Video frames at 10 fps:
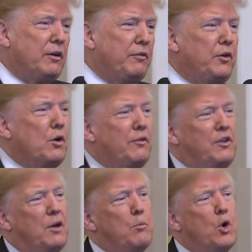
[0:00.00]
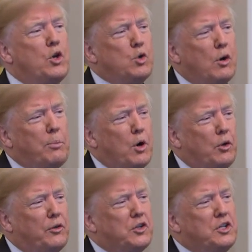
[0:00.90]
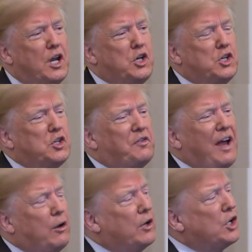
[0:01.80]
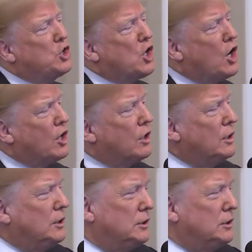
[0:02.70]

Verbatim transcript: Few have done more to uphold this nation's founding charter